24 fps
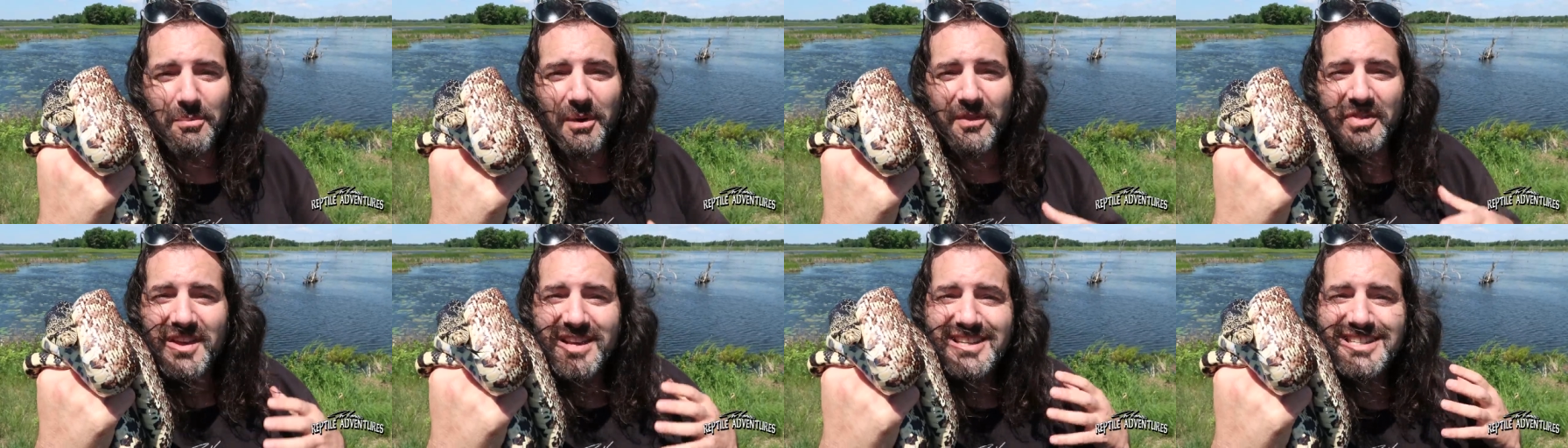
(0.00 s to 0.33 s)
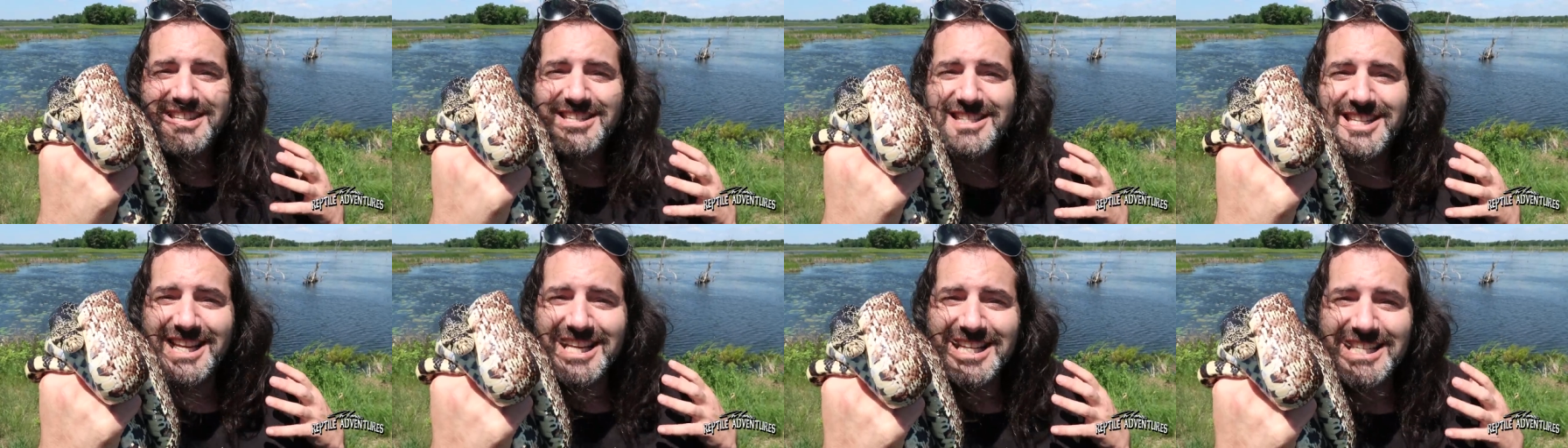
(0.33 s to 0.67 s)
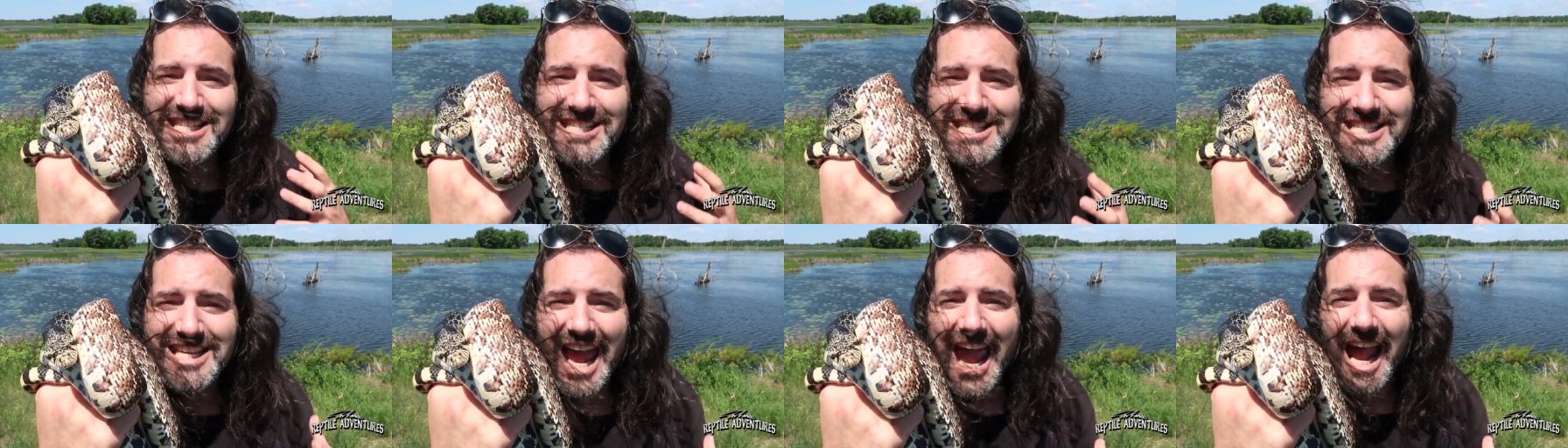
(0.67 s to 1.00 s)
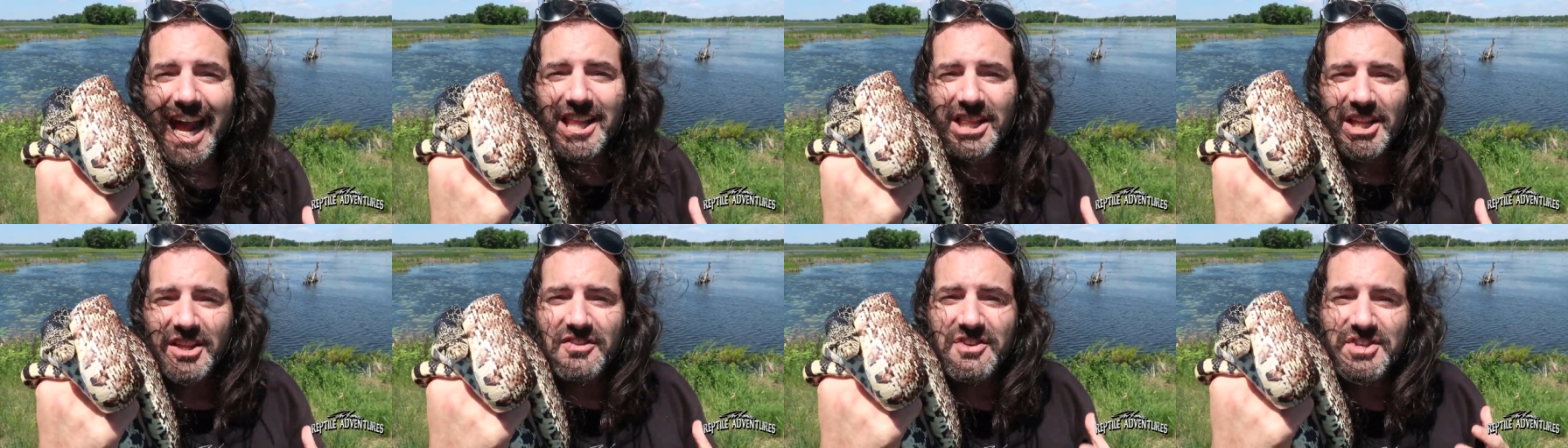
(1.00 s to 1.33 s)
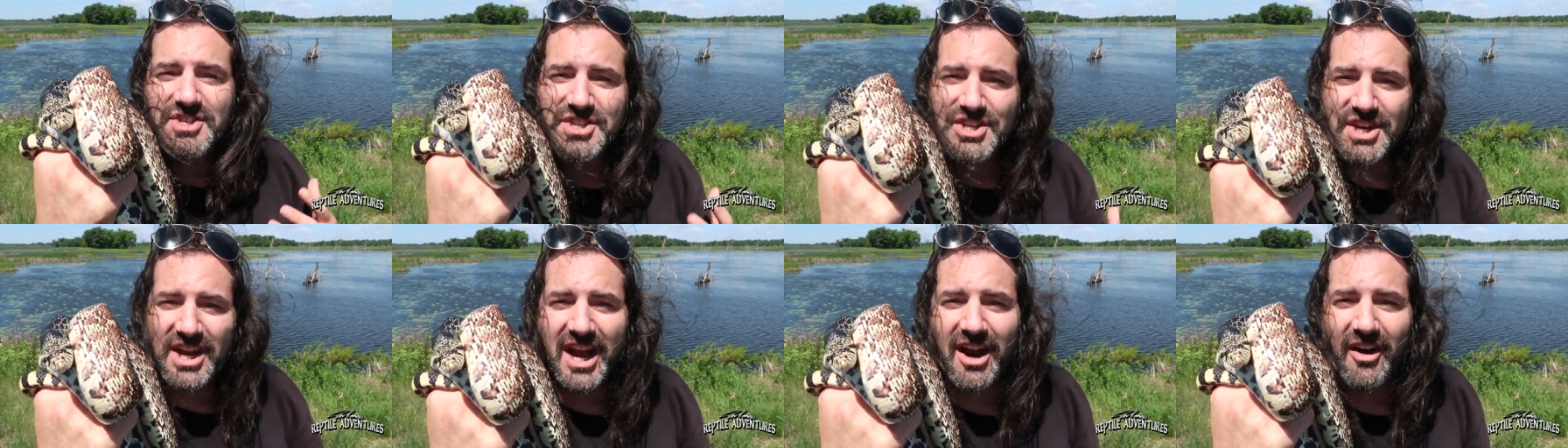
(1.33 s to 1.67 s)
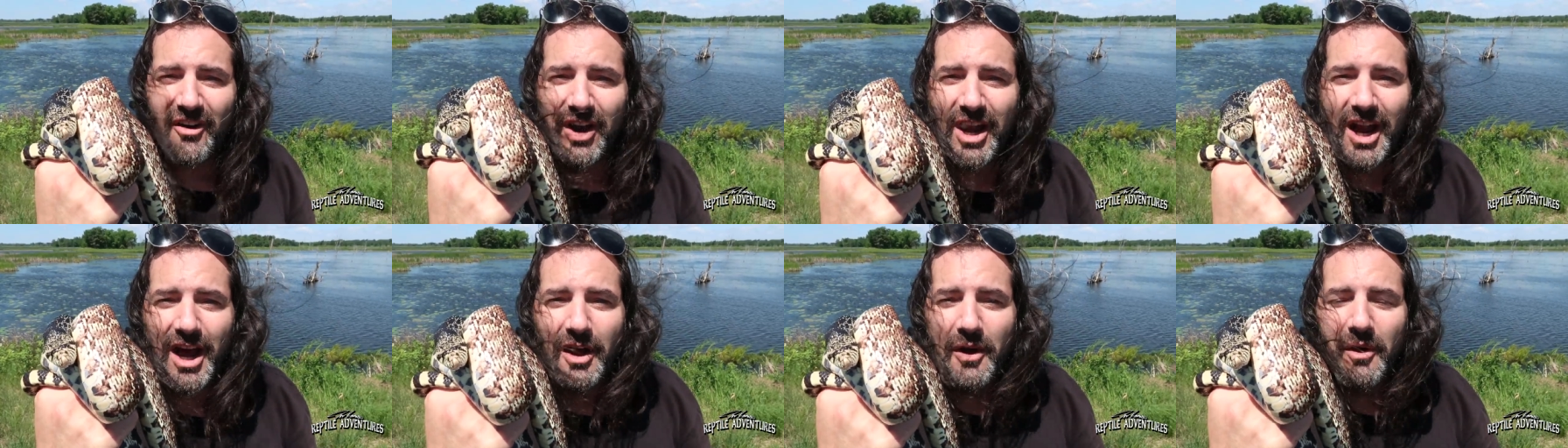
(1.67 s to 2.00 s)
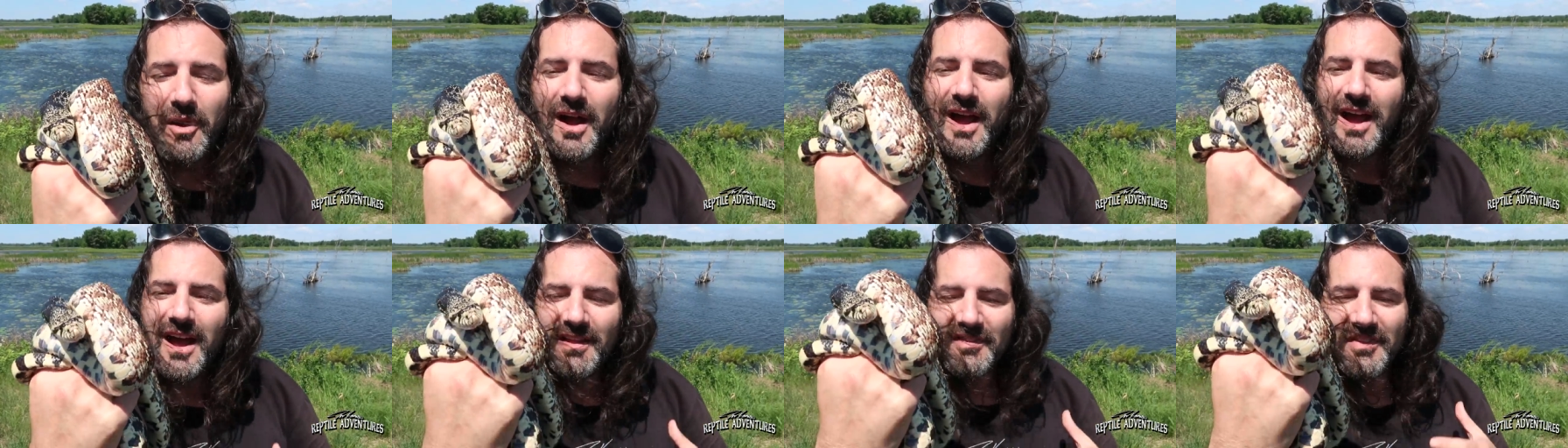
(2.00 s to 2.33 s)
but this is exactly the scenario